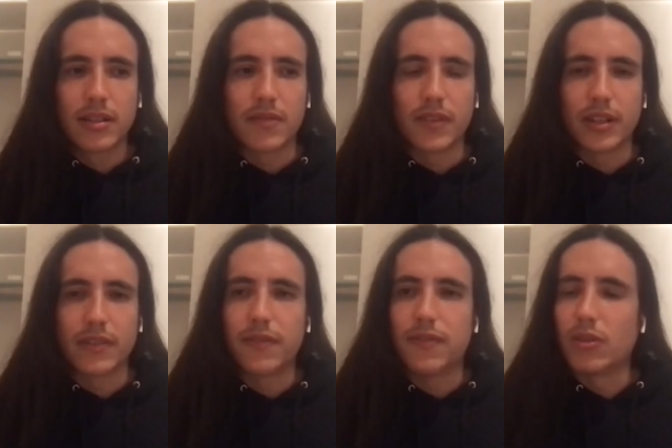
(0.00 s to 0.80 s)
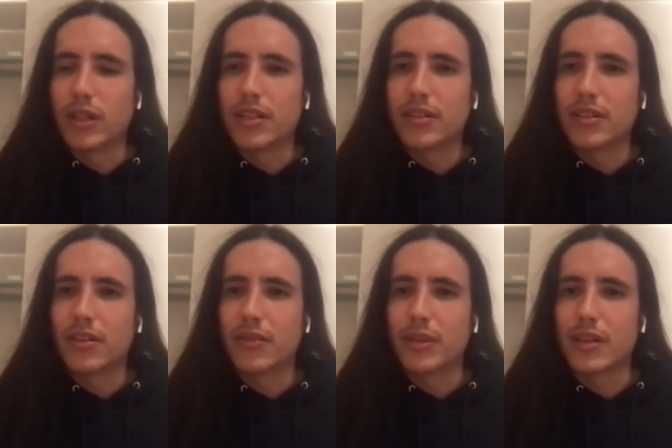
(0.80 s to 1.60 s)
it's very fluid, you
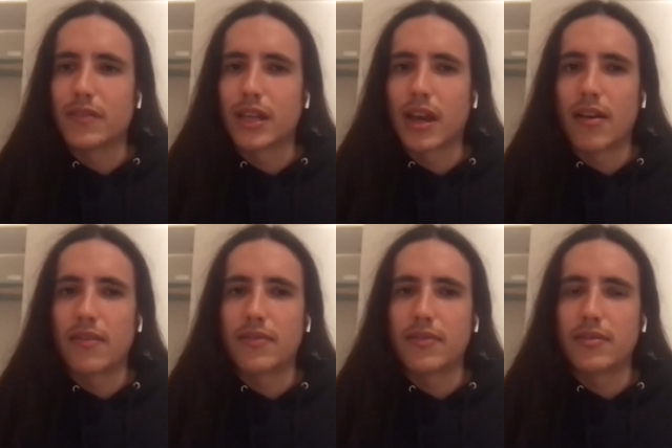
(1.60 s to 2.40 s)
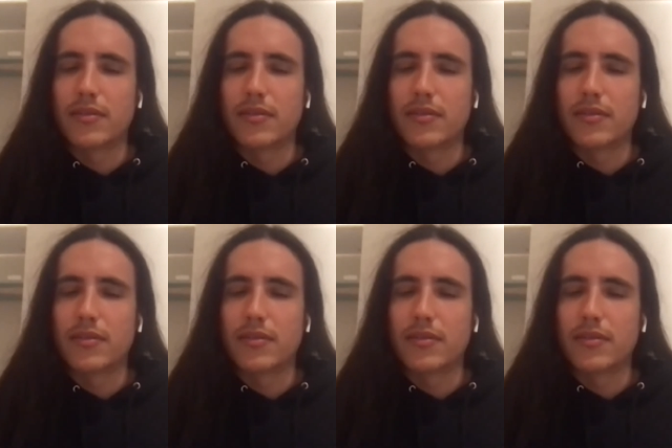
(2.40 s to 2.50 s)
know, and we definitely have